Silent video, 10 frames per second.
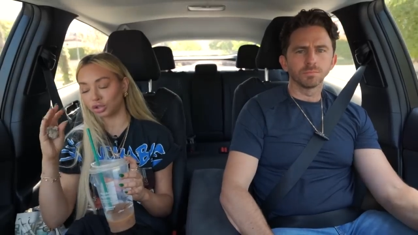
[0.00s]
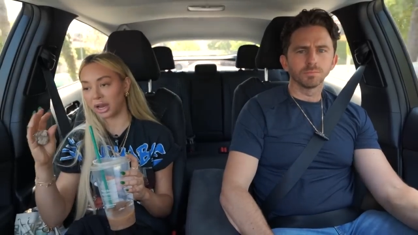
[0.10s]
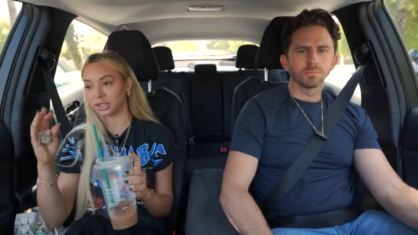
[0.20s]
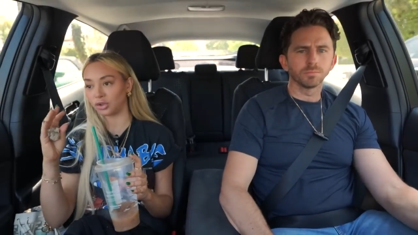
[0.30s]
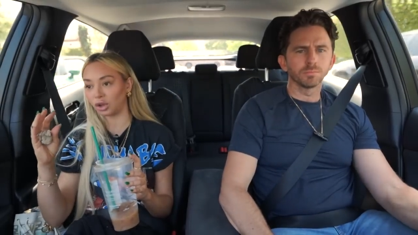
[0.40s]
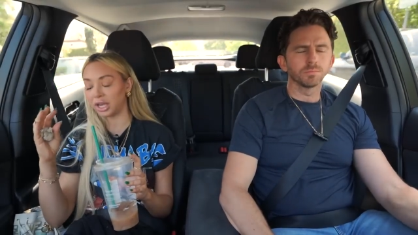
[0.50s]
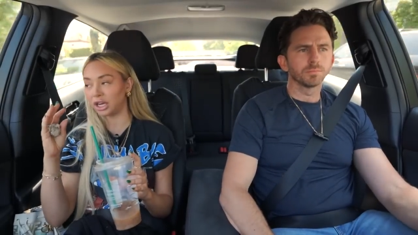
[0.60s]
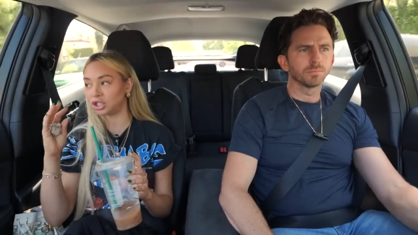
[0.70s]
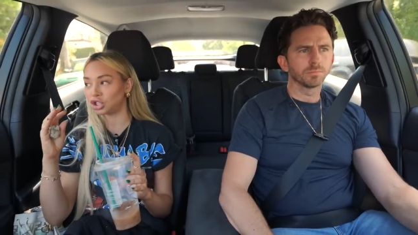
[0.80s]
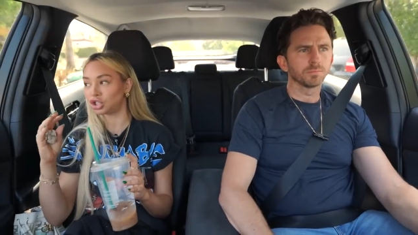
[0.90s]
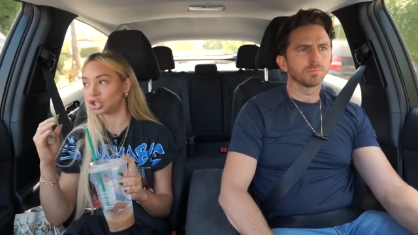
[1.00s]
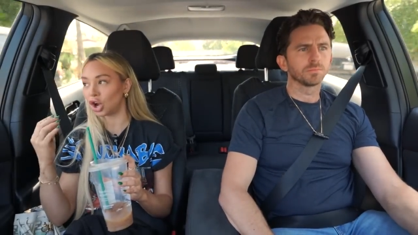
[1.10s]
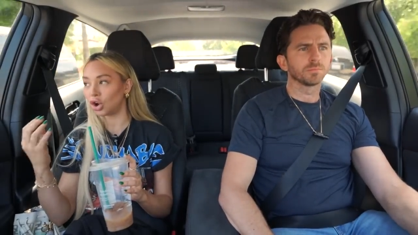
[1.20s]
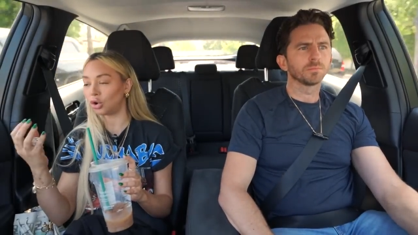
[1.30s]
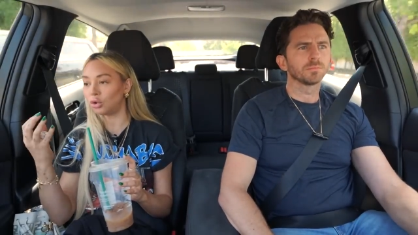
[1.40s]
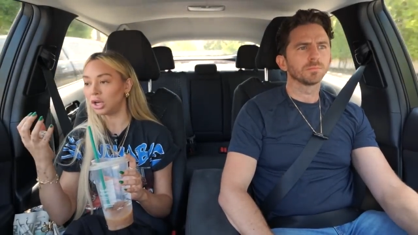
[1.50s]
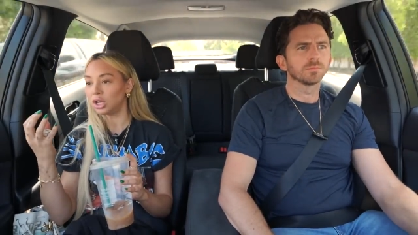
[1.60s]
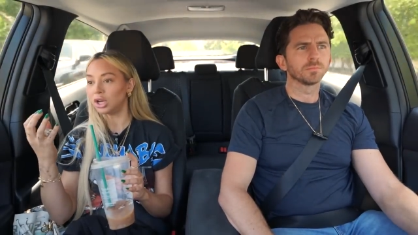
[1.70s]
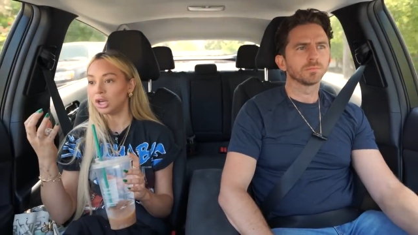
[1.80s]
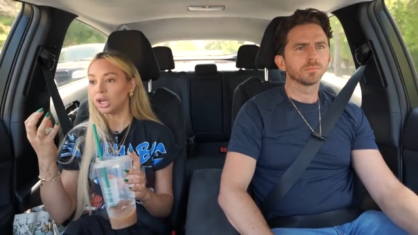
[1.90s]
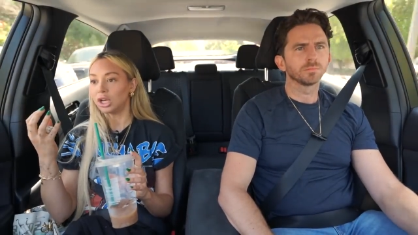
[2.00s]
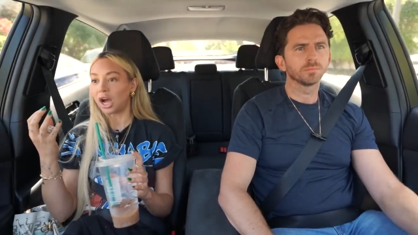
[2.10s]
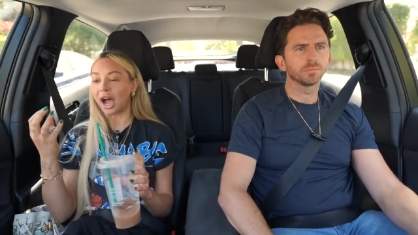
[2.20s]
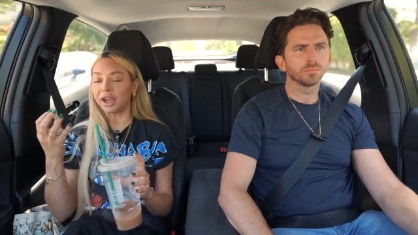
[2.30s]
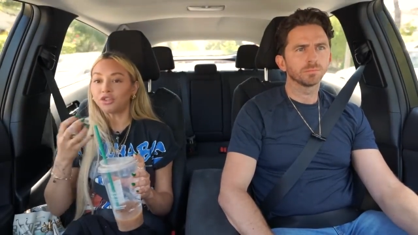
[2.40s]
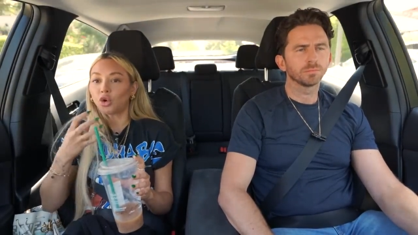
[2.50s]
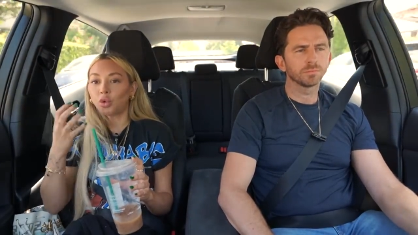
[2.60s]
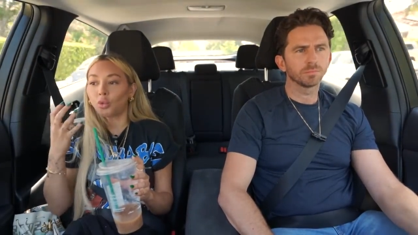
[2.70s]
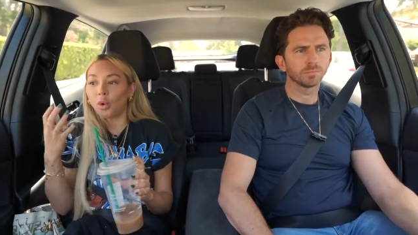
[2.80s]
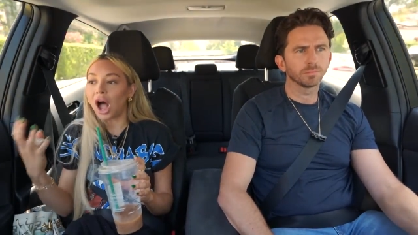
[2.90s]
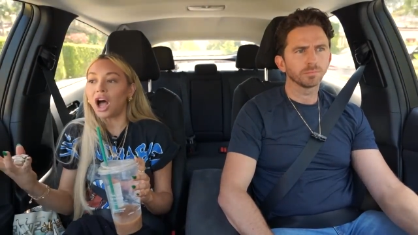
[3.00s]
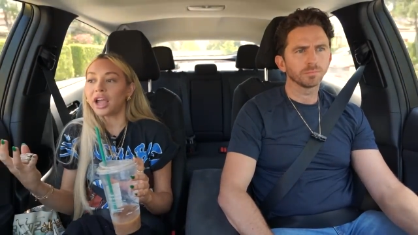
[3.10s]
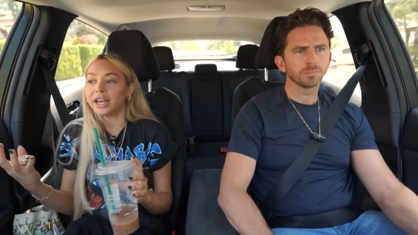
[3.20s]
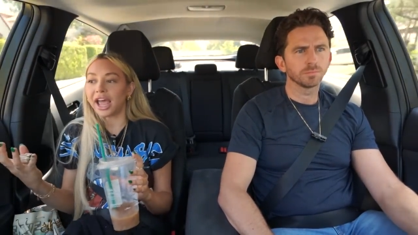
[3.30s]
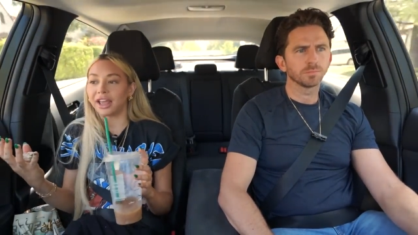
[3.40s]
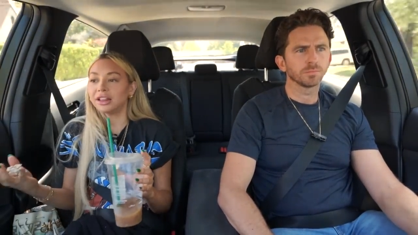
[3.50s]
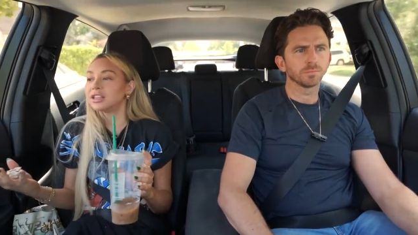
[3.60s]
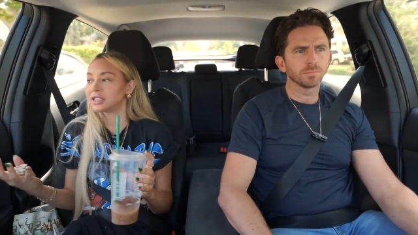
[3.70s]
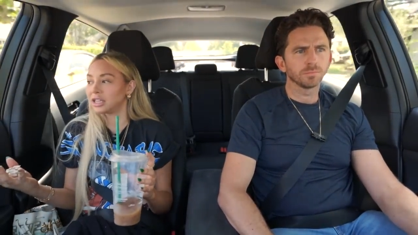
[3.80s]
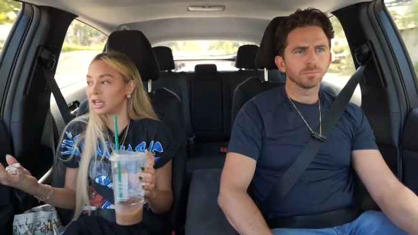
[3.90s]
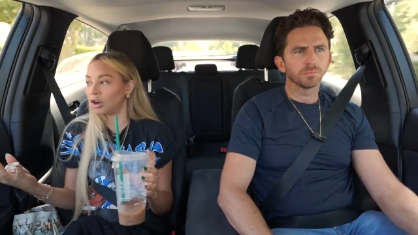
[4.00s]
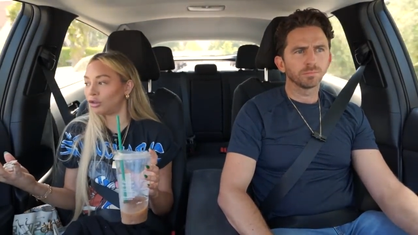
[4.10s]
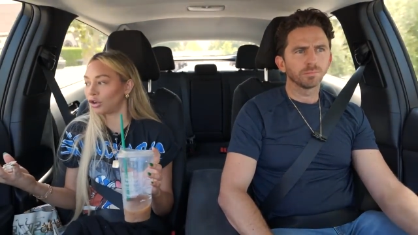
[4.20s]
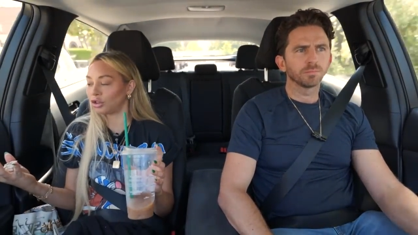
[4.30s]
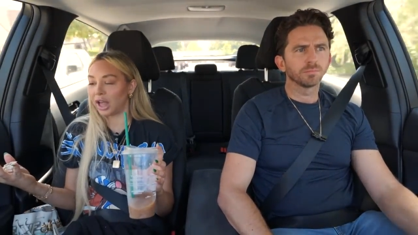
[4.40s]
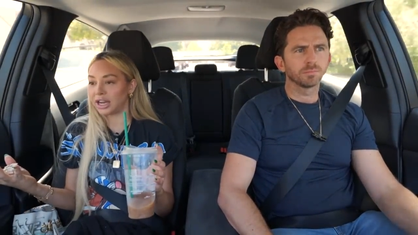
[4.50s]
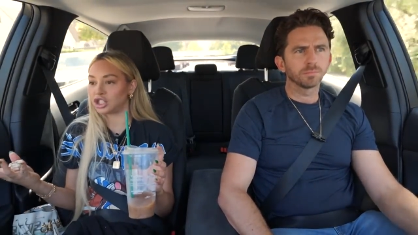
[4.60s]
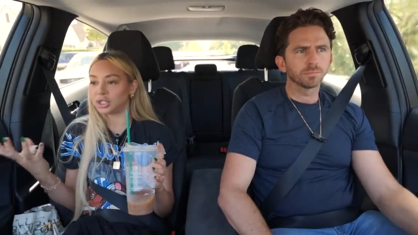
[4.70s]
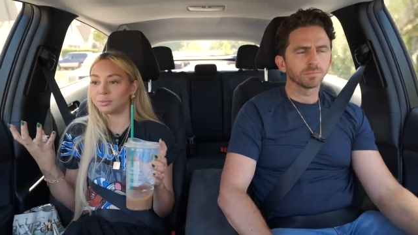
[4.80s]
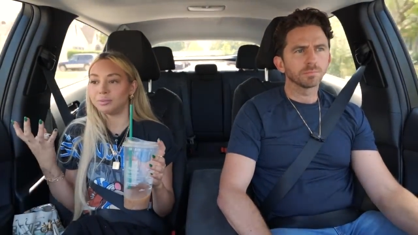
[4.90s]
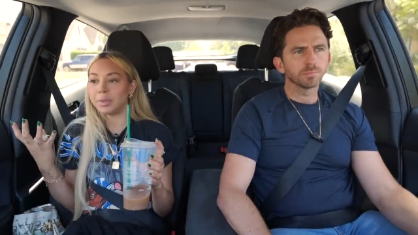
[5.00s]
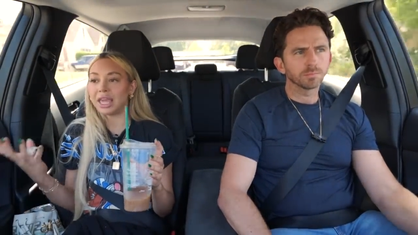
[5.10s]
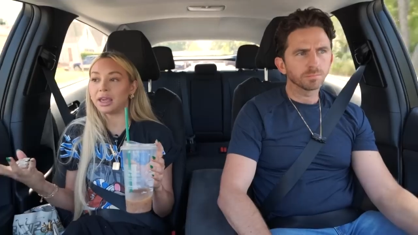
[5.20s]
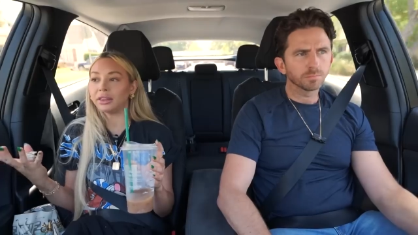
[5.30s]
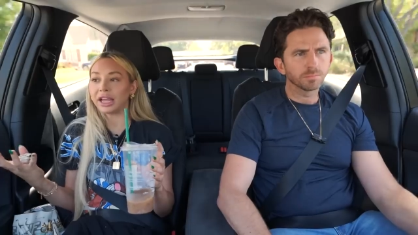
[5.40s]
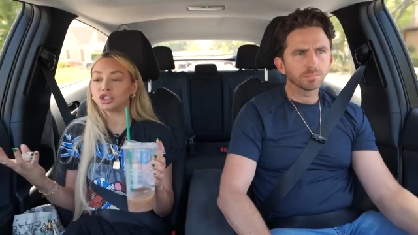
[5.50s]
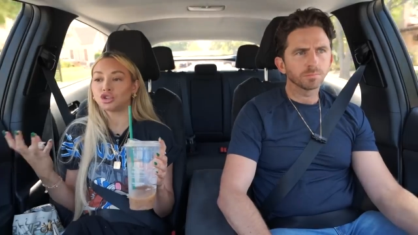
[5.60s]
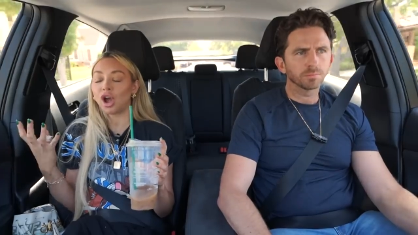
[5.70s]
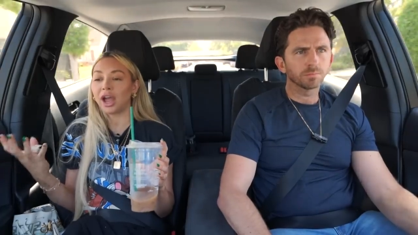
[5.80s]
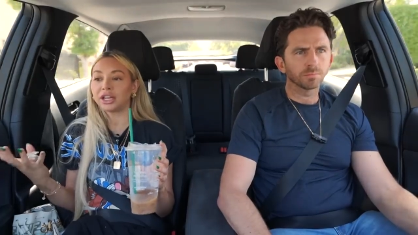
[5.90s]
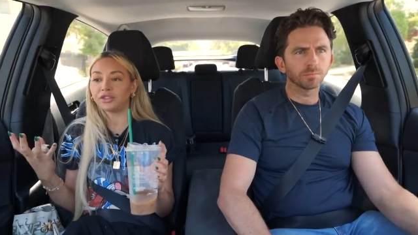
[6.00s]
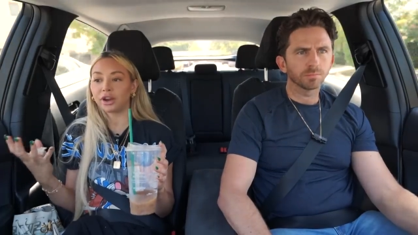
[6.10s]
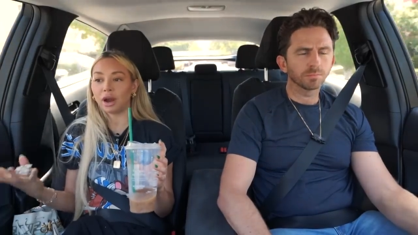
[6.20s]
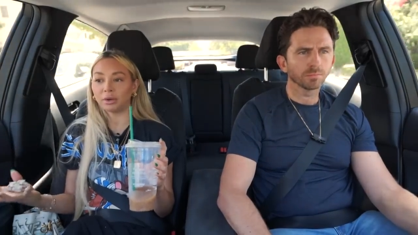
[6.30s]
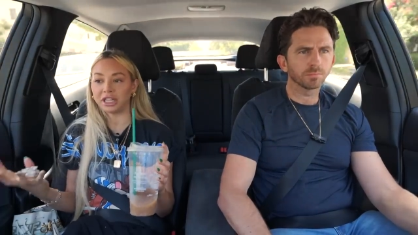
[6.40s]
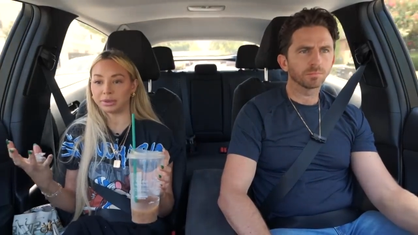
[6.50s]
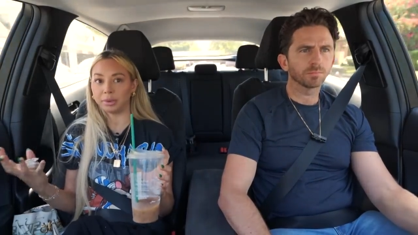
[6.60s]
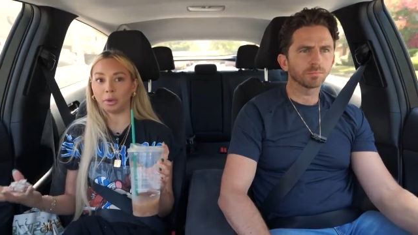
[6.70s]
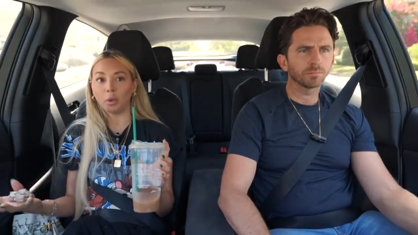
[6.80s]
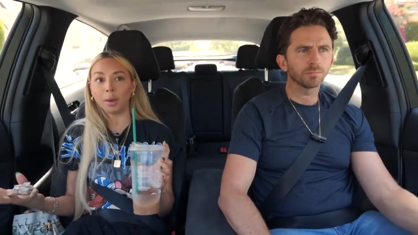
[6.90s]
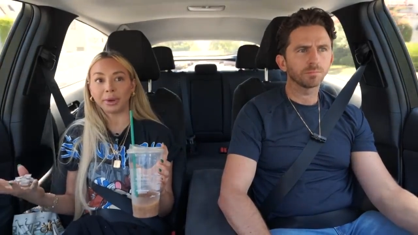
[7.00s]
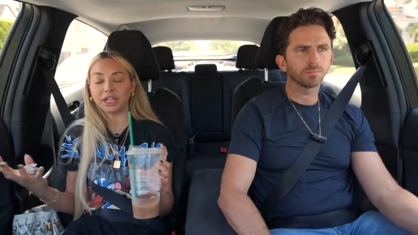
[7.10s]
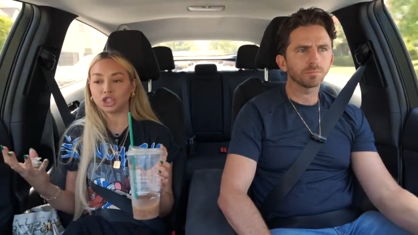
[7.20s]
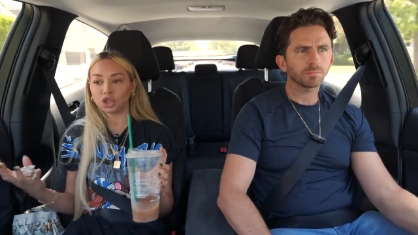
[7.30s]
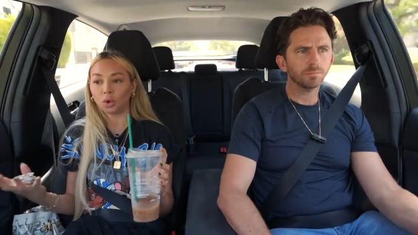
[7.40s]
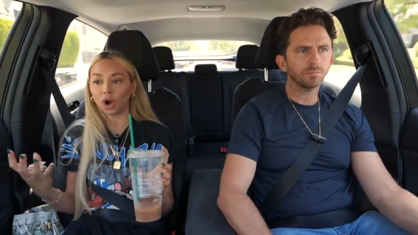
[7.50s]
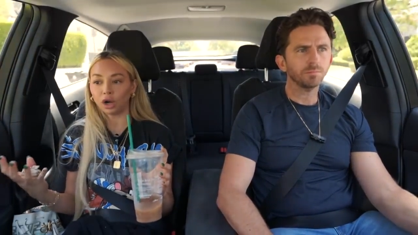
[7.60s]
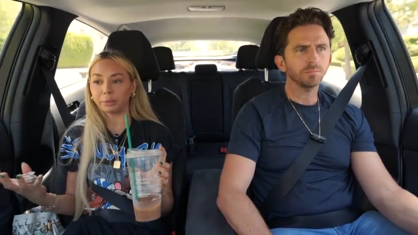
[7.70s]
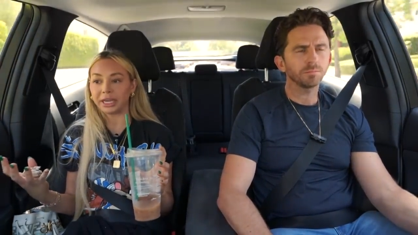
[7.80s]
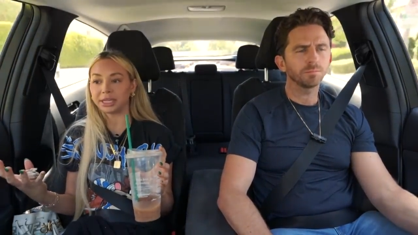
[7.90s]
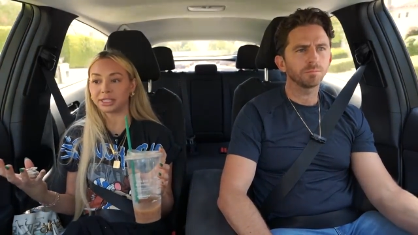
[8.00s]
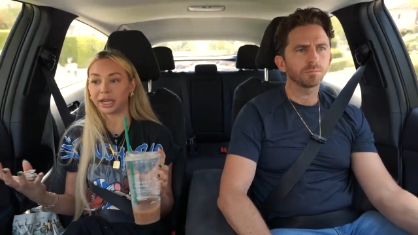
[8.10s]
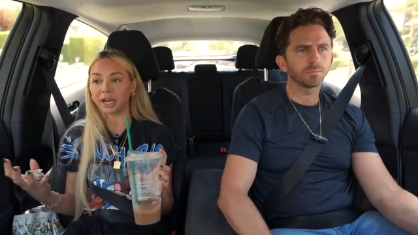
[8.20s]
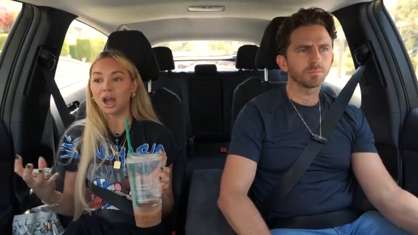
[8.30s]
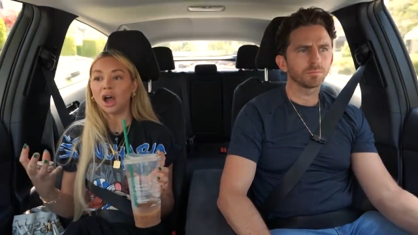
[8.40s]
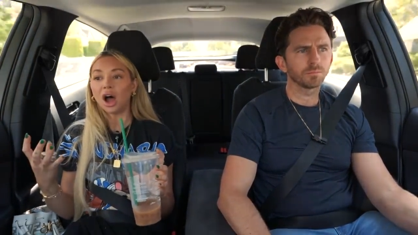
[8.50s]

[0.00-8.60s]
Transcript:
Speaker 1: stressful. It is so. I've cried endlessly over like just making like trying to figure out what these people want, but it's so hard because like